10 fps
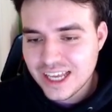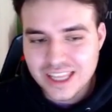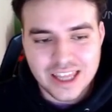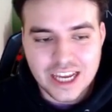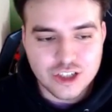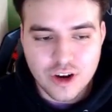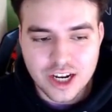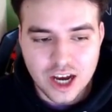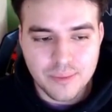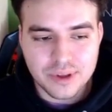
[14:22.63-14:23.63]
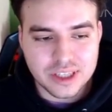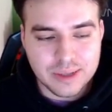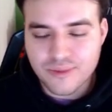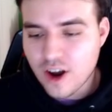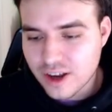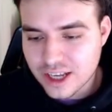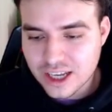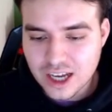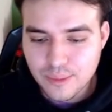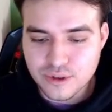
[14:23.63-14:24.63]
They trade up, leapfrogging a
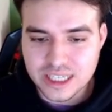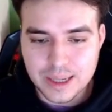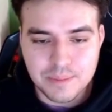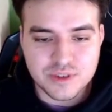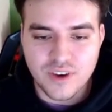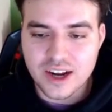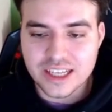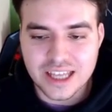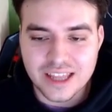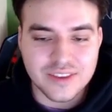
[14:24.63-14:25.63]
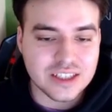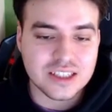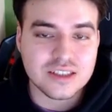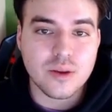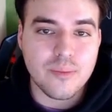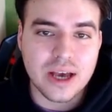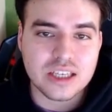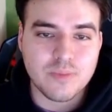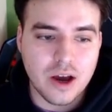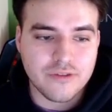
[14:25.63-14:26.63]
couple teams, finding that this is the best
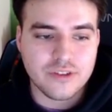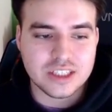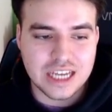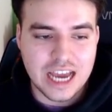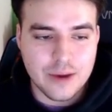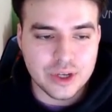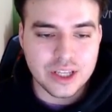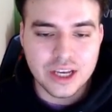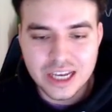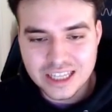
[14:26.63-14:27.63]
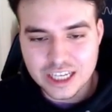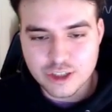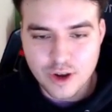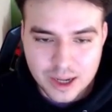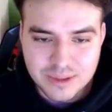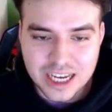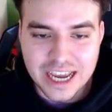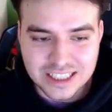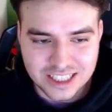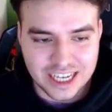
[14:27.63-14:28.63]
spot for this to happen. They trade up to
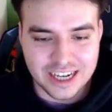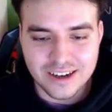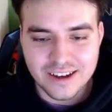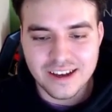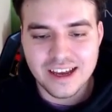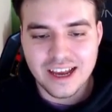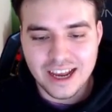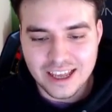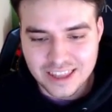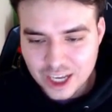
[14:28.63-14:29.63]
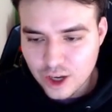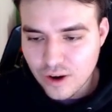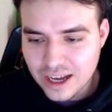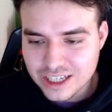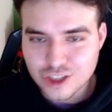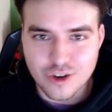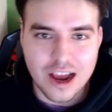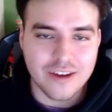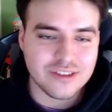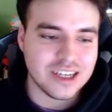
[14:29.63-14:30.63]
18, and they go ahead and
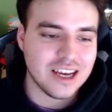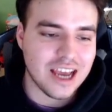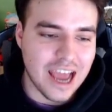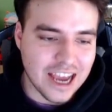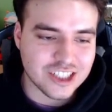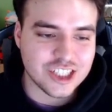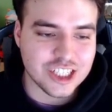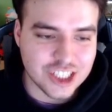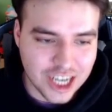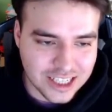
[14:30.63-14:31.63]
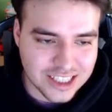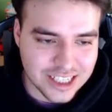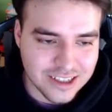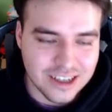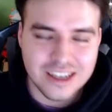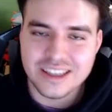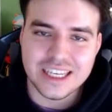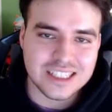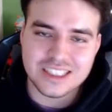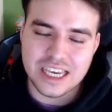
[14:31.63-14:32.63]
draft Ashton Jeanty.
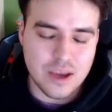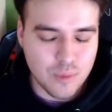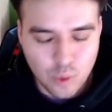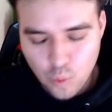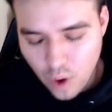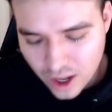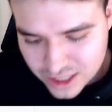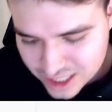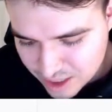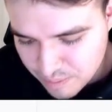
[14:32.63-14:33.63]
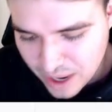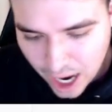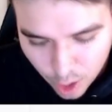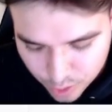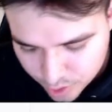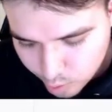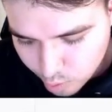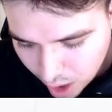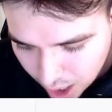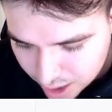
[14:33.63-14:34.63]
This team wants to pound the
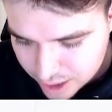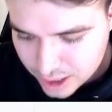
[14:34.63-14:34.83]
rock.